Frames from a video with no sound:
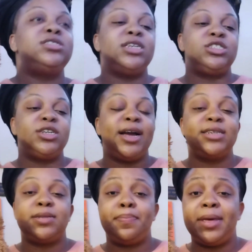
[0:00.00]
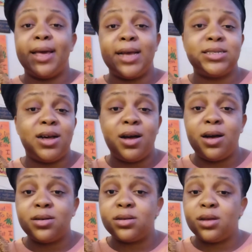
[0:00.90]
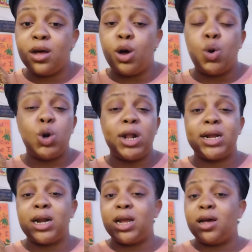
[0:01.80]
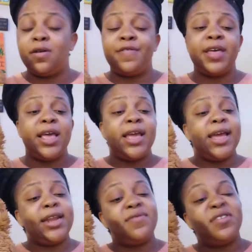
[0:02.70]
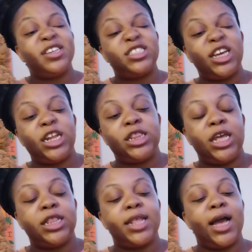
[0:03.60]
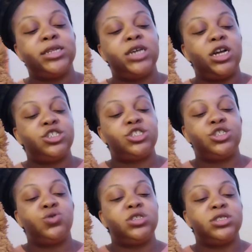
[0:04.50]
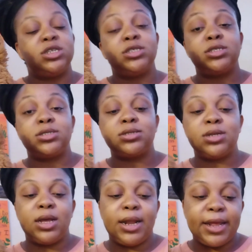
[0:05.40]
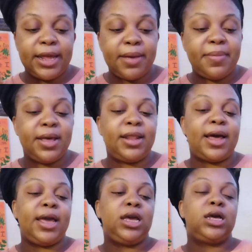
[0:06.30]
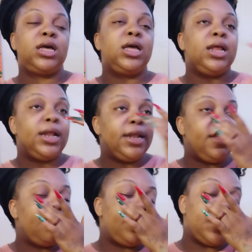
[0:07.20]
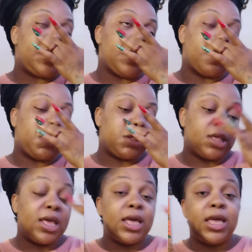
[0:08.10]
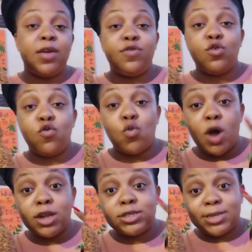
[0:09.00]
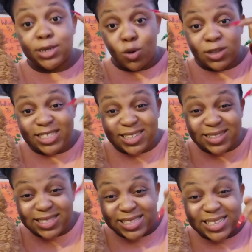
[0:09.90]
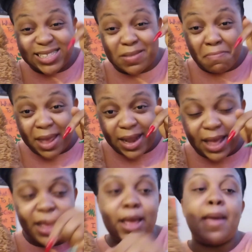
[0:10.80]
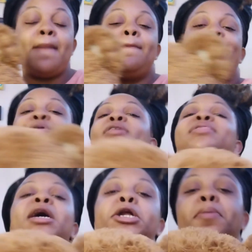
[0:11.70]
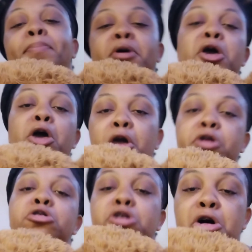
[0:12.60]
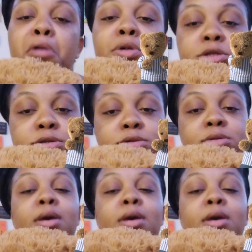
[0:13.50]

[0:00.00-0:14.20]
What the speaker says: to send you guys a big ass hug, a whole lot of love. And if there's anything that touched you in this, give me a like, leave me a comment. If you've watched it until this minute, put a teddy bear in the comments.